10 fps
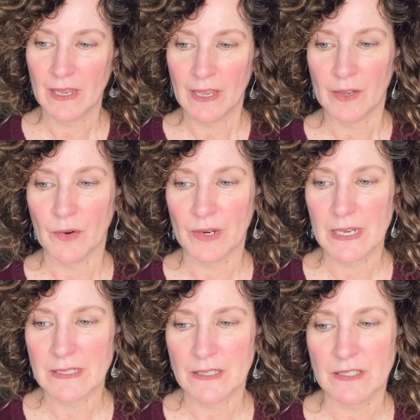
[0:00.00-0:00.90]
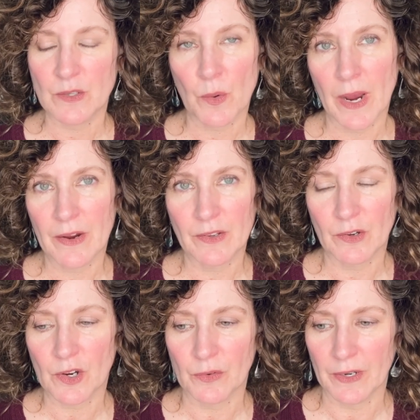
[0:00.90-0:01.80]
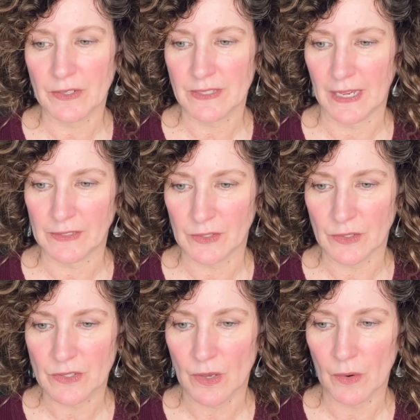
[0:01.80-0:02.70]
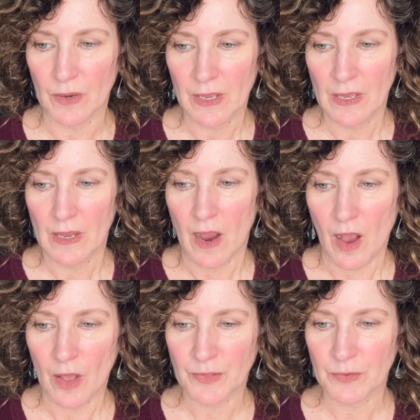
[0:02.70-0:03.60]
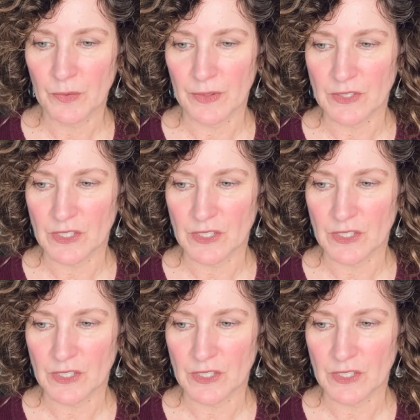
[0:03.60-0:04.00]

Uranus is squaring your career sector. So all through this